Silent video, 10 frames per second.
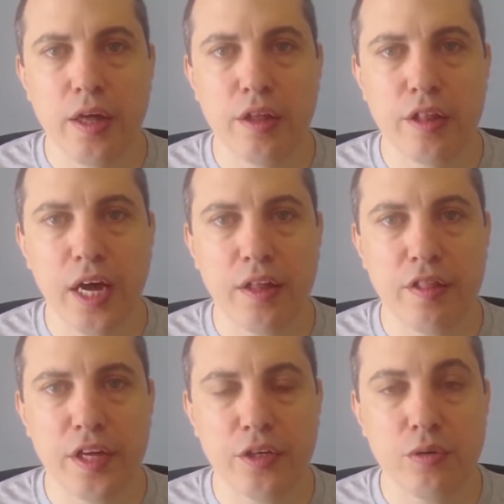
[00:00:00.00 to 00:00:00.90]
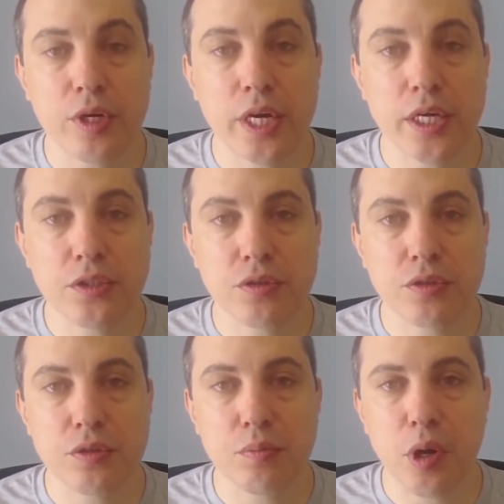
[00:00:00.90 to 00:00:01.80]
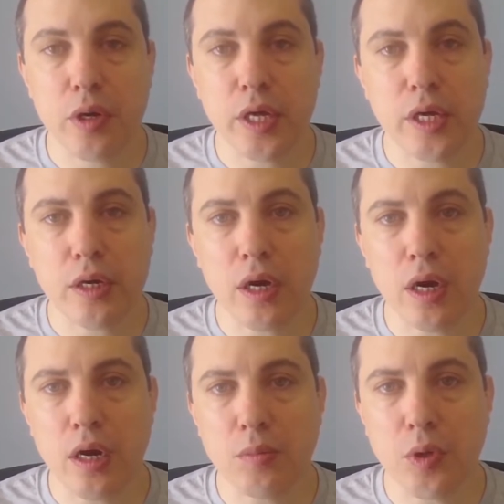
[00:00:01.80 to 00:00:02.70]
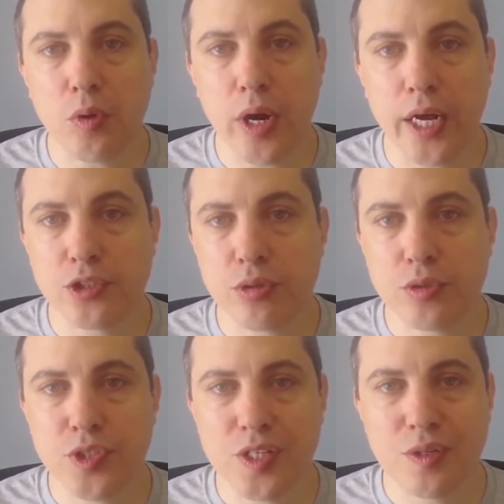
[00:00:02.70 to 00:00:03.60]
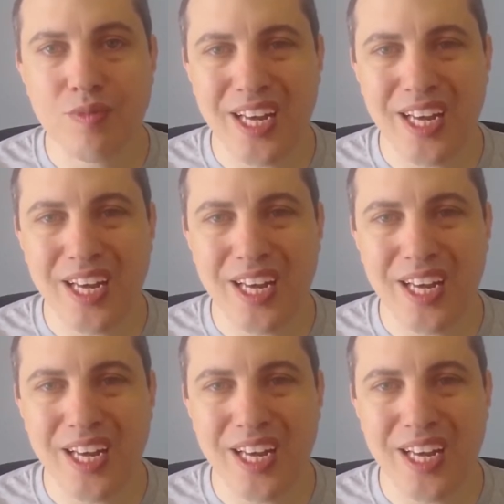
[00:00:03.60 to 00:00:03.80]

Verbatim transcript: that they don't need a third party or escrow system.